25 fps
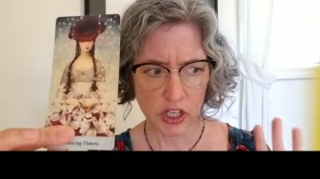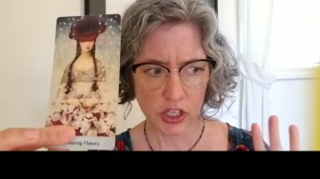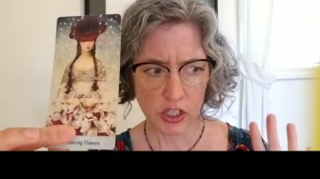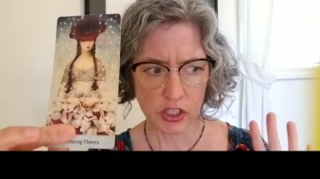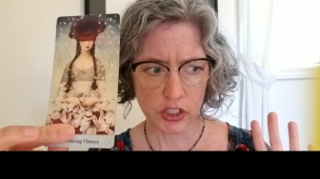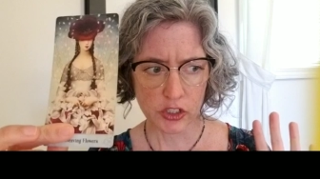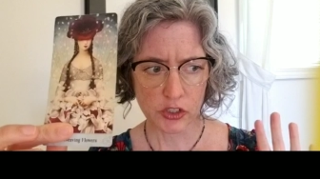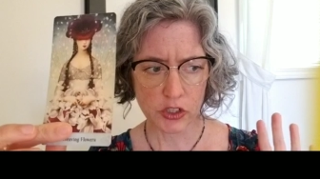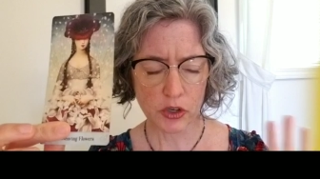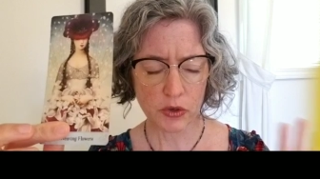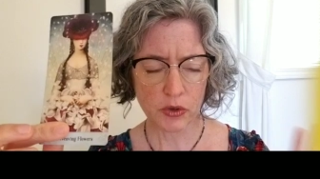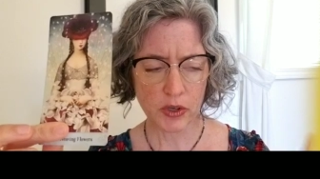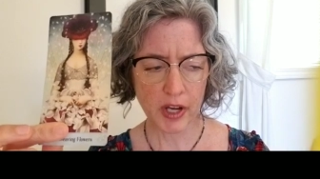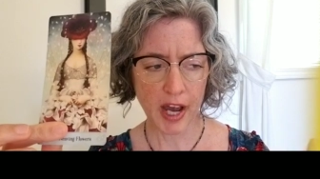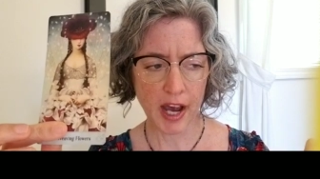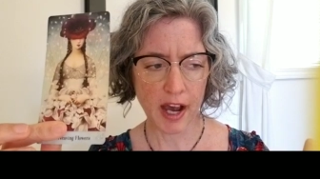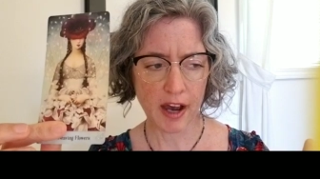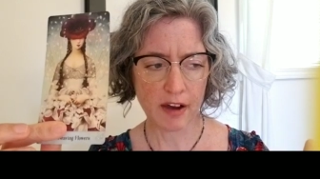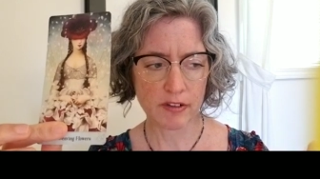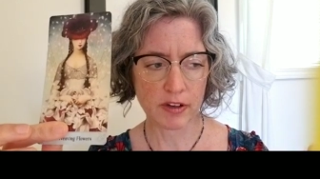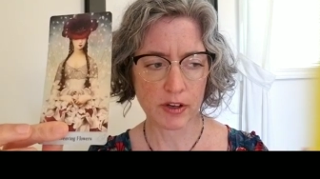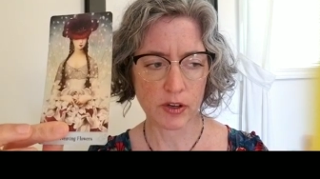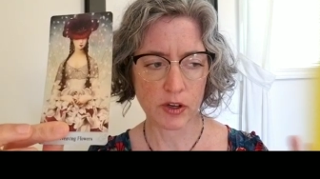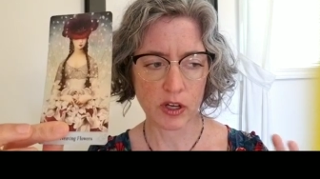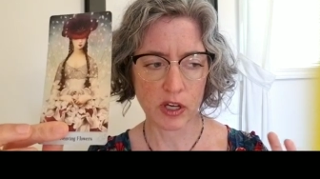you don't
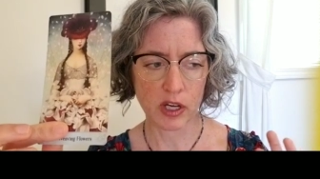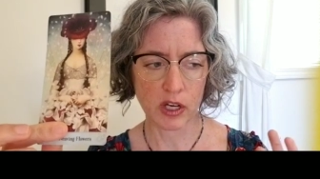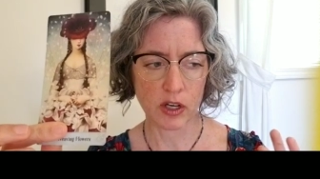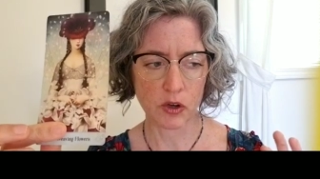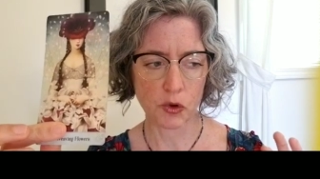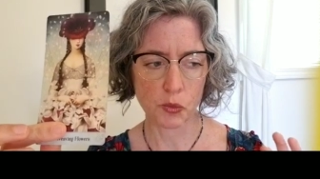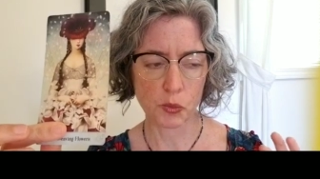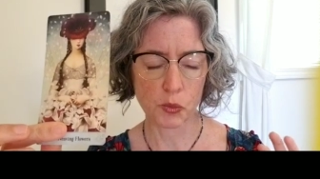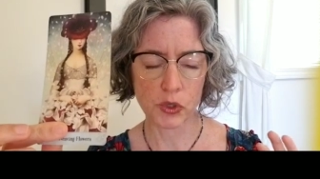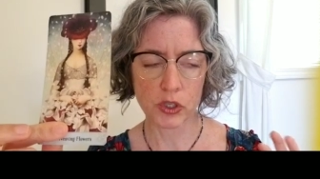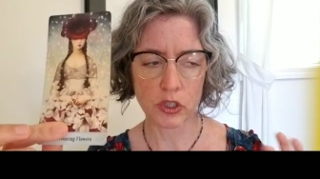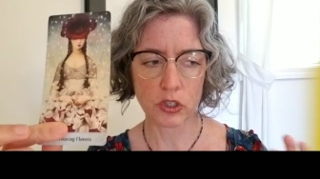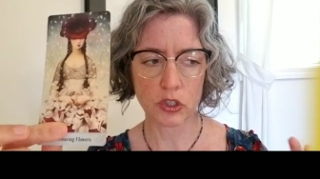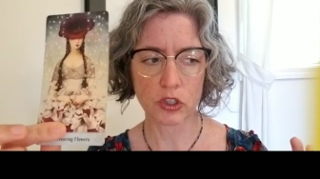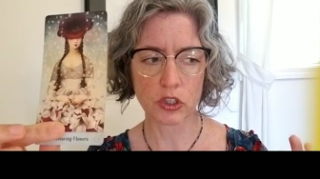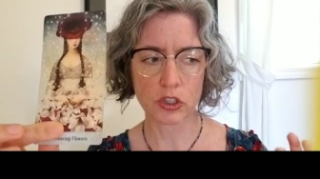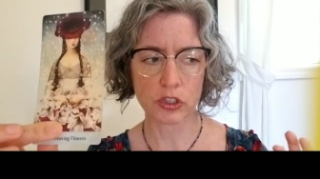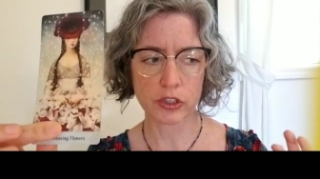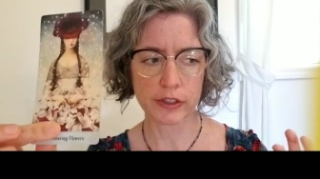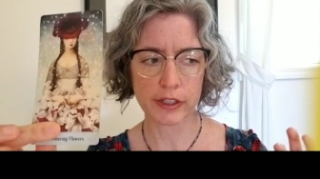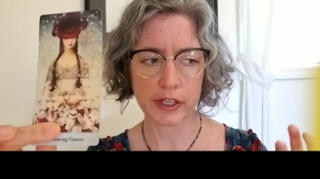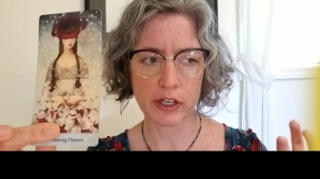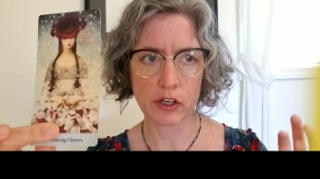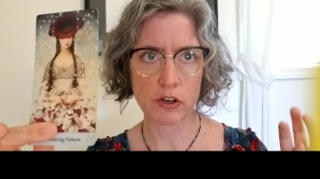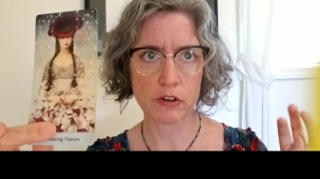have a, a real
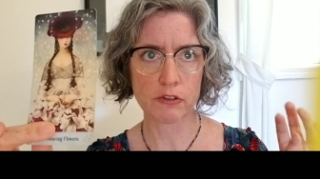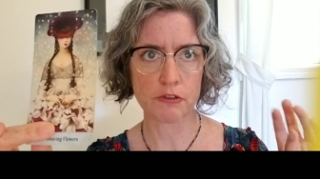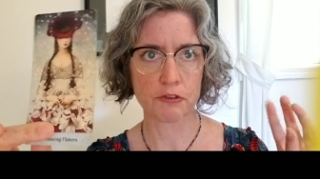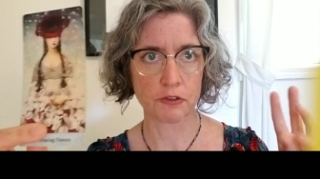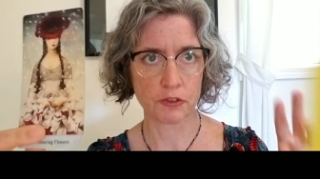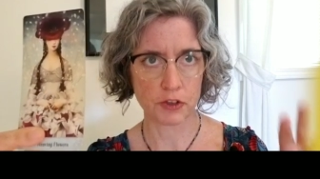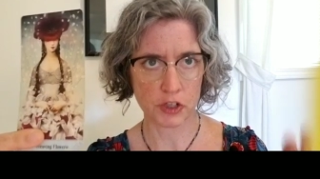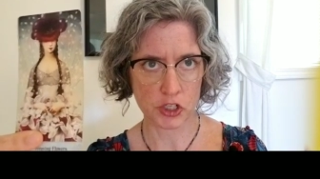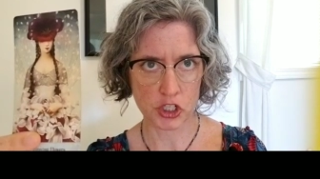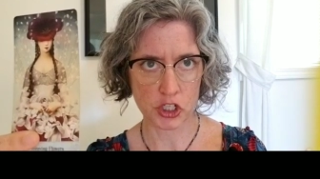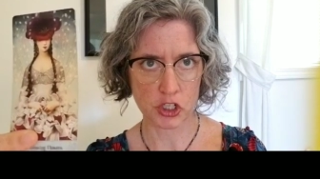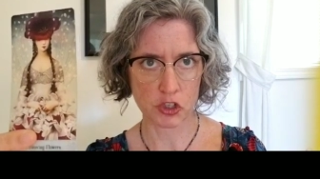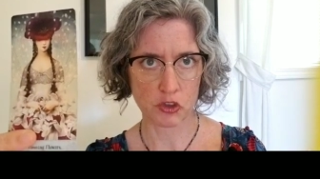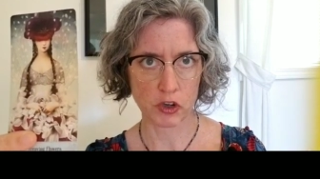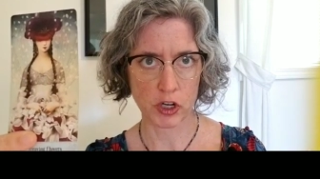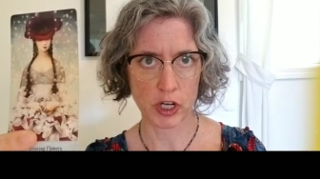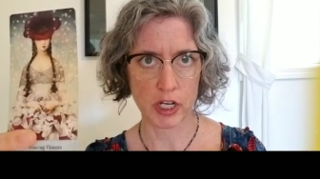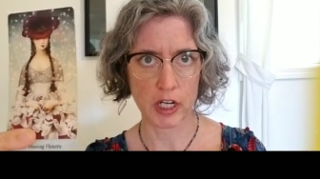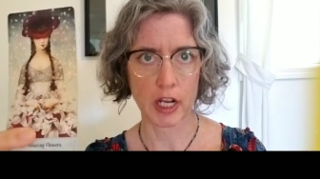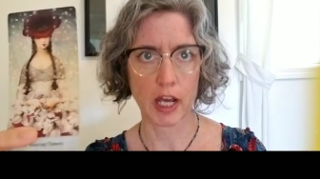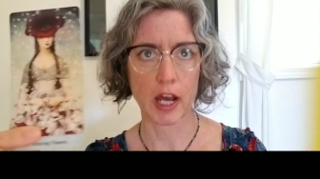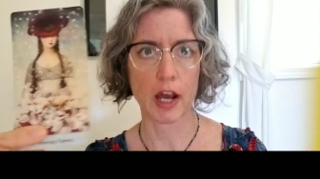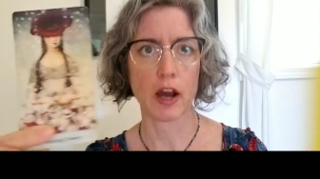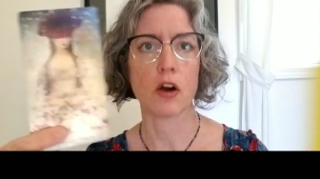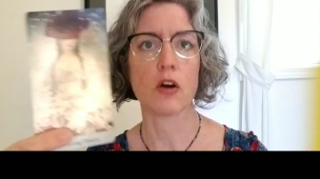clear vision right
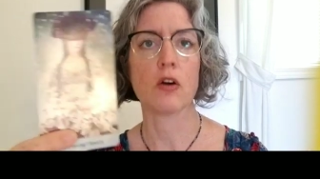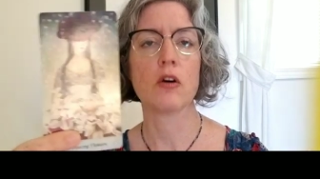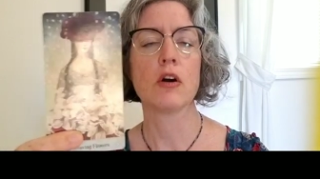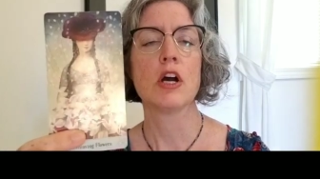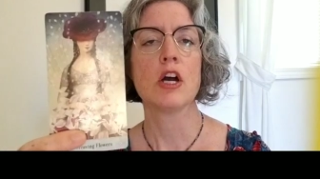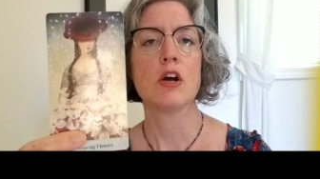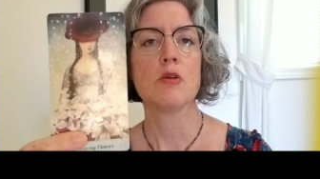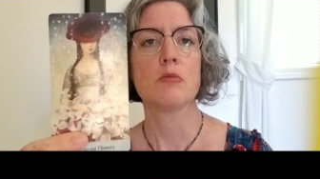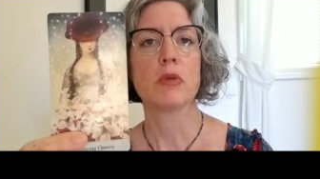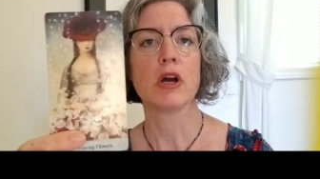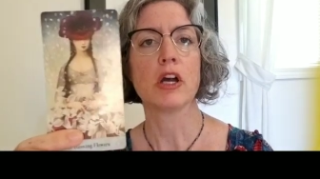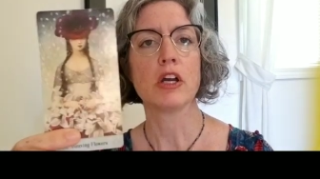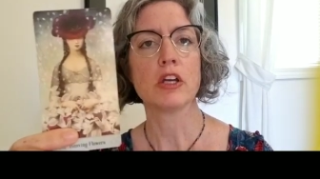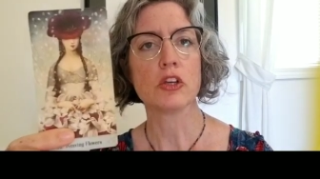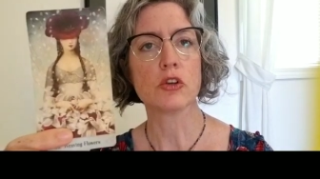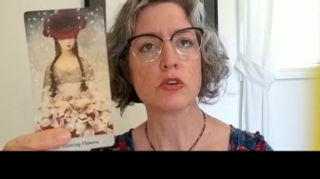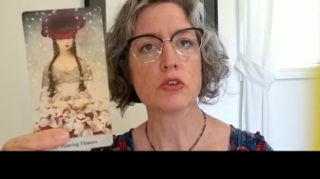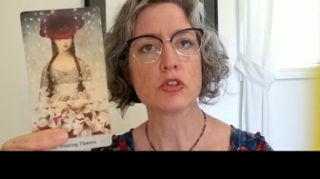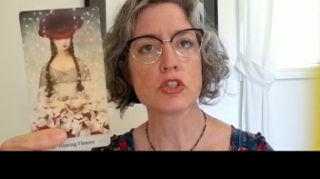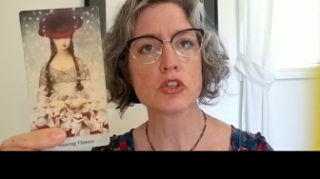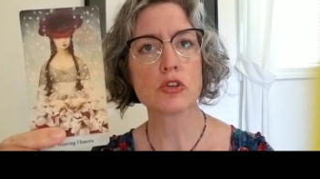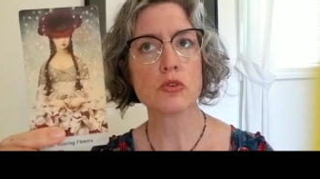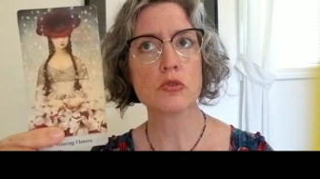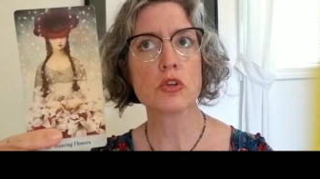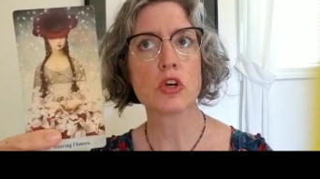now but you
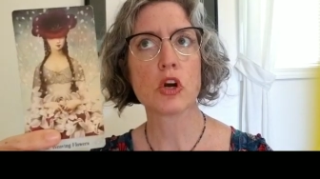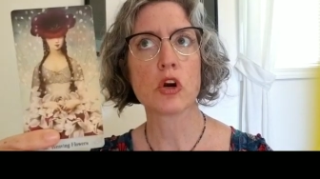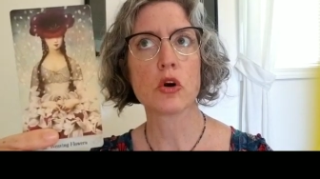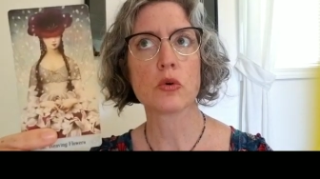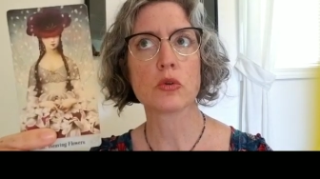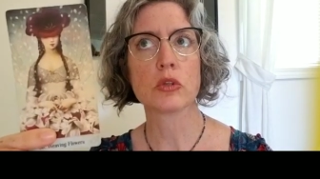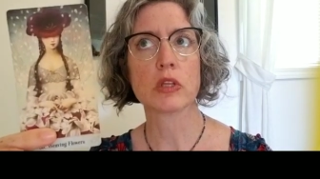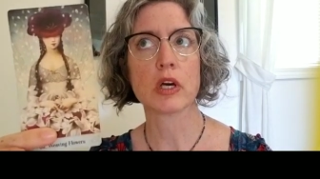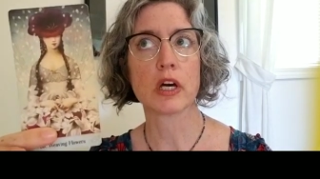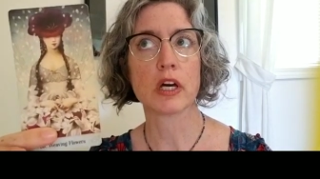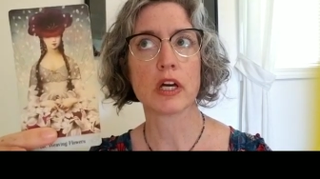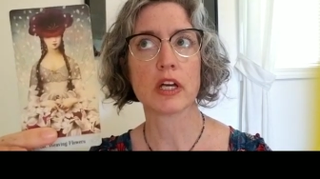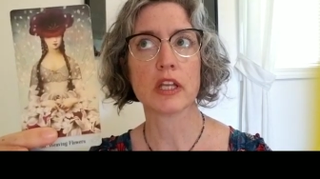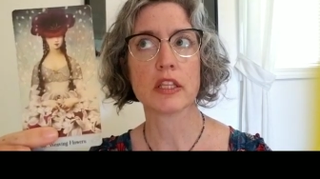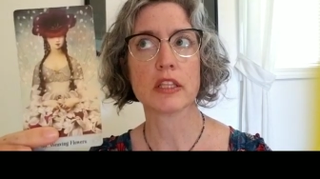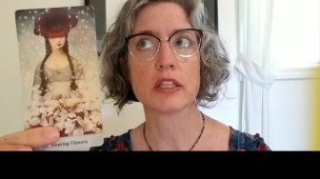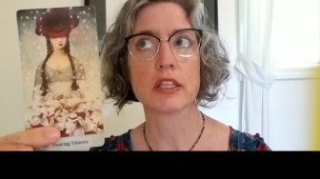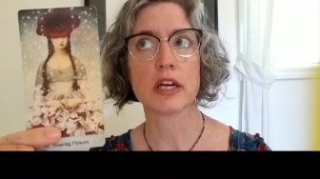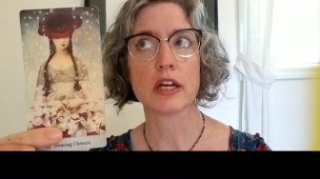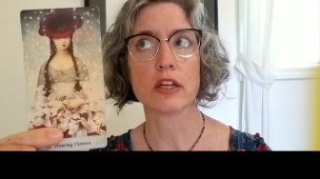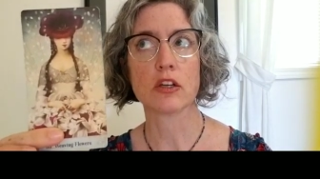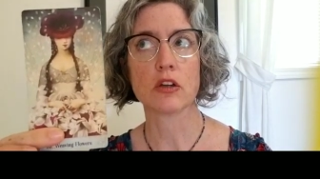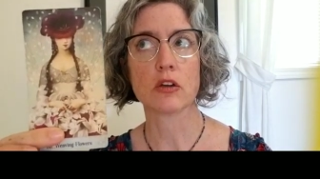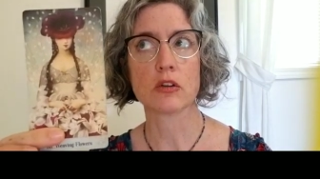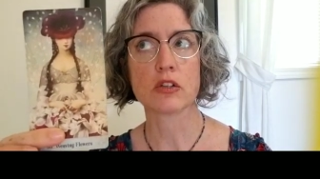do know that
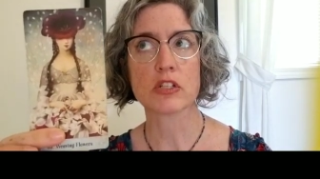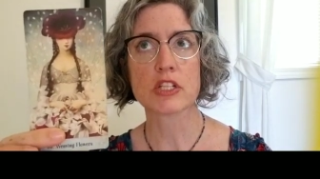that you're